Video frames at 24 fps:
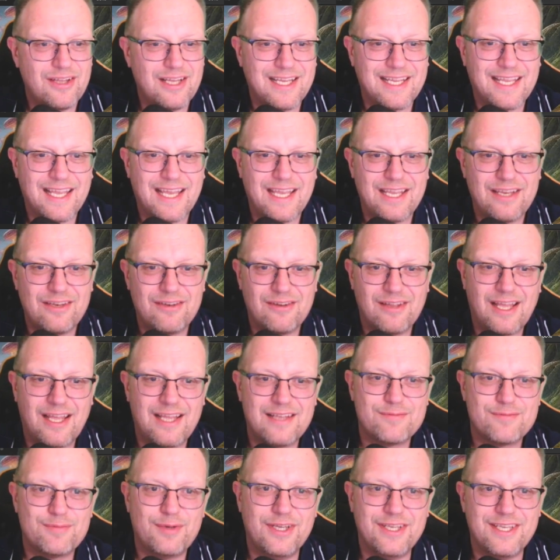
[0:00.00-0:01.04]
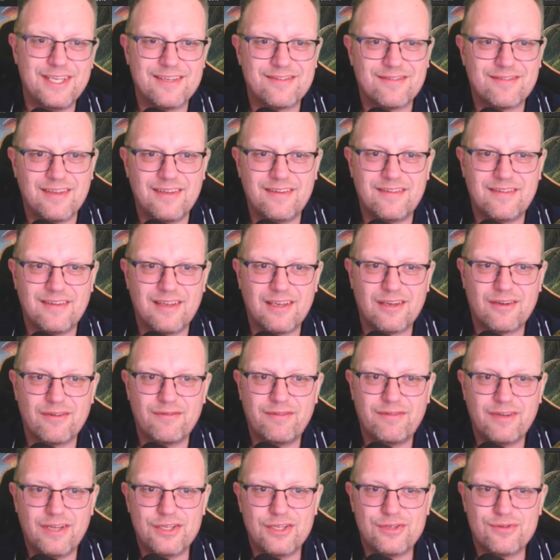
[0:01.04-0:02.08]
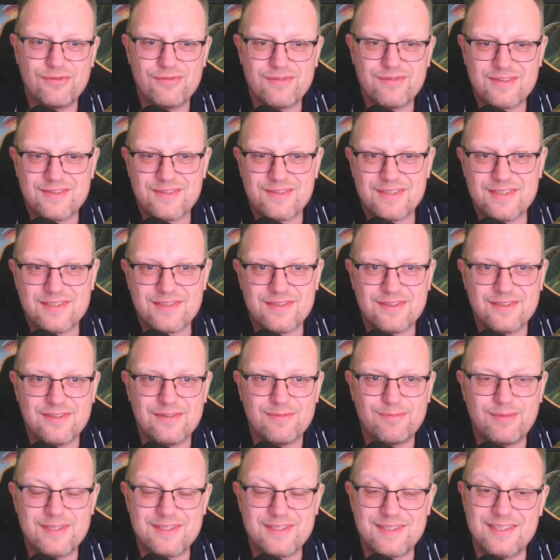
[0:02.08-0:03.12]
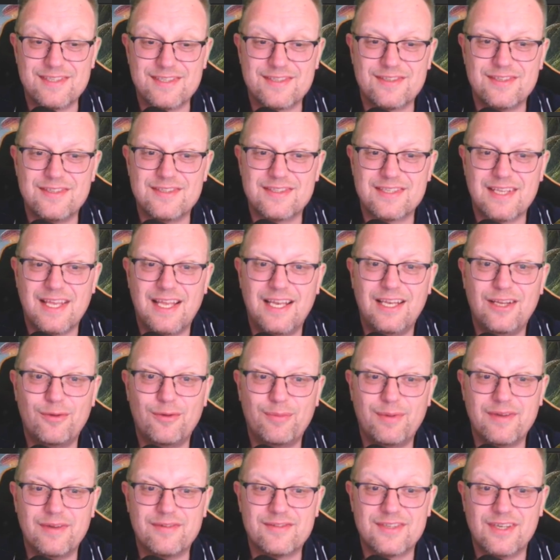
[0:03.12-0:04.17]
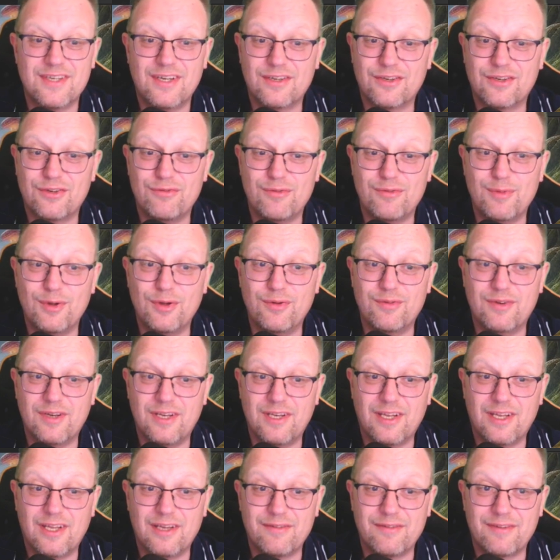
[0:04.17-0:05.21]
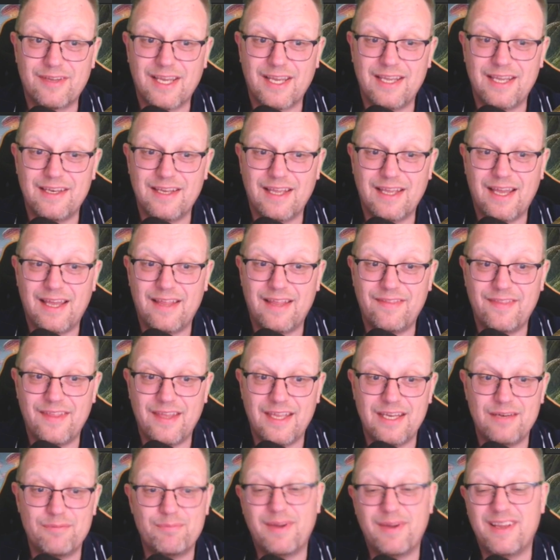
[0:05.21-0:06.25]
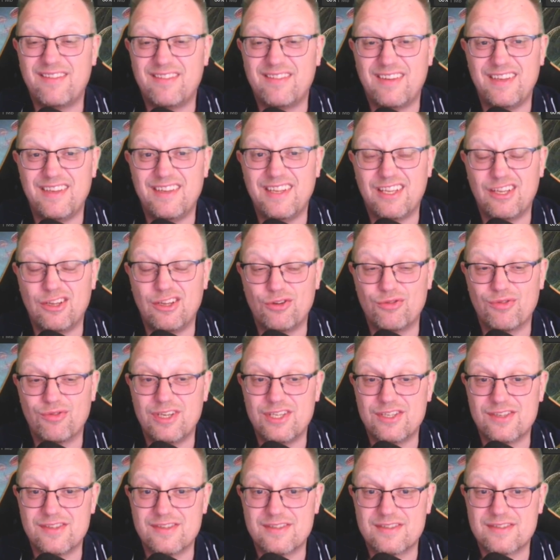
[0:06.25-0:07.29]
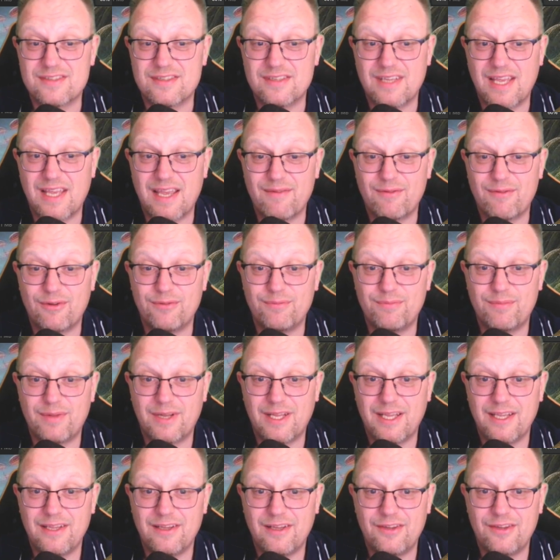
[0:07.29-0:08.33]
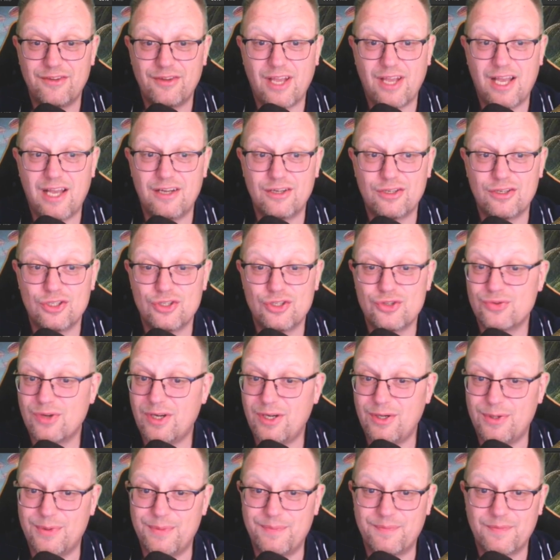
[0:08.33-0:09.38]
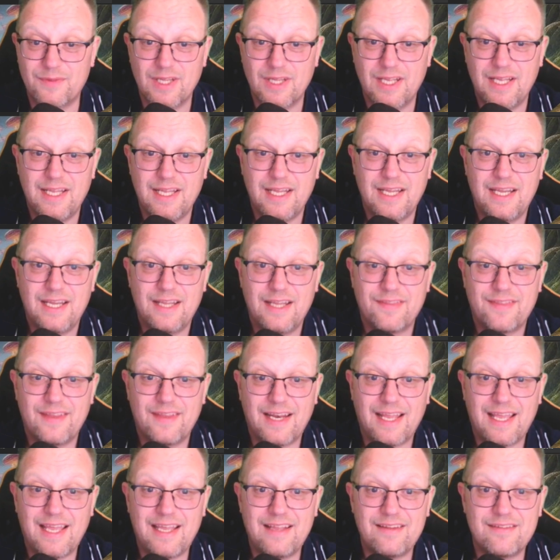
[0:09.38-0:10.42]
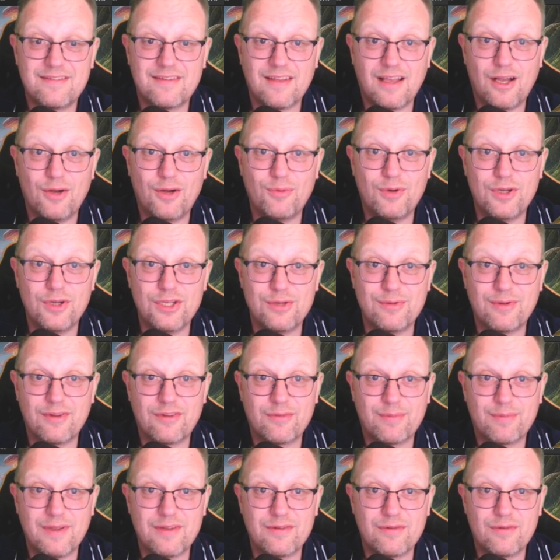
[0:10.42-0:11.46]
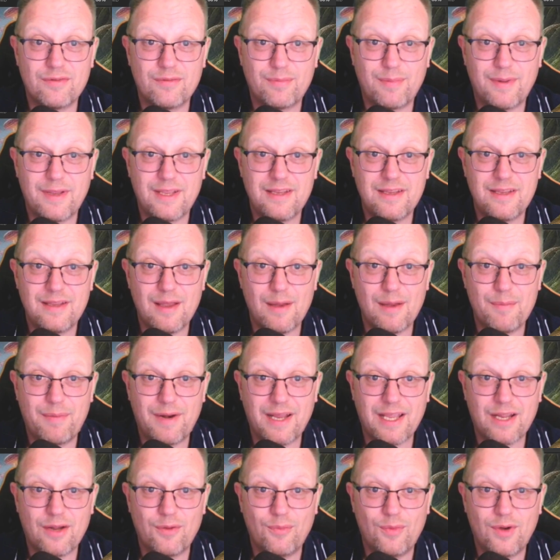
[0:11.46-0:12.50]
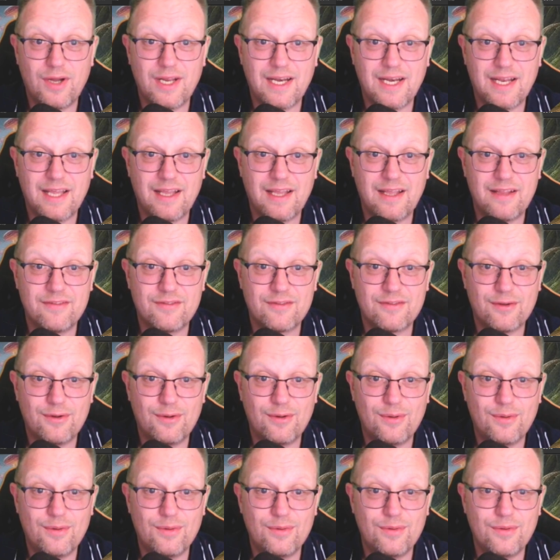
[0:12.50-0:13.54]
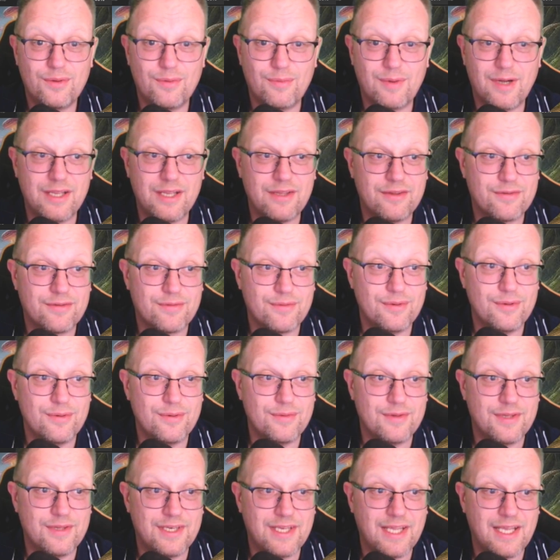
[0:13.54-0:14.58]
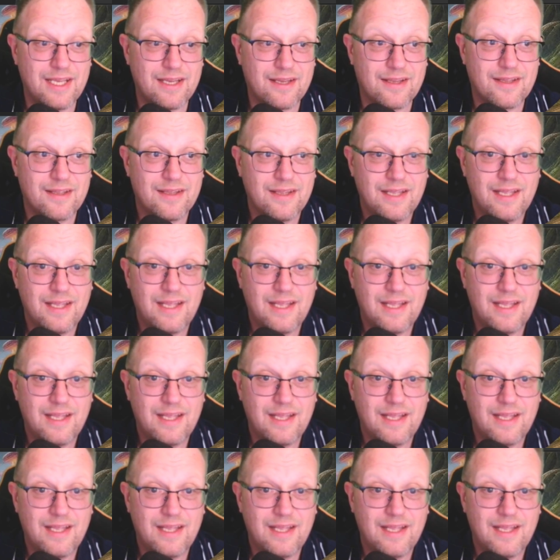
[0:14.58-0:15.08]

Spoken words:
again, as per yesterday's deck, Virtue of Persistence, a little bit of target removal and life gain, and then basically nicking creatures to have on play under our control. The lands are what you're expecting to be, black and white lands all the way through the deck.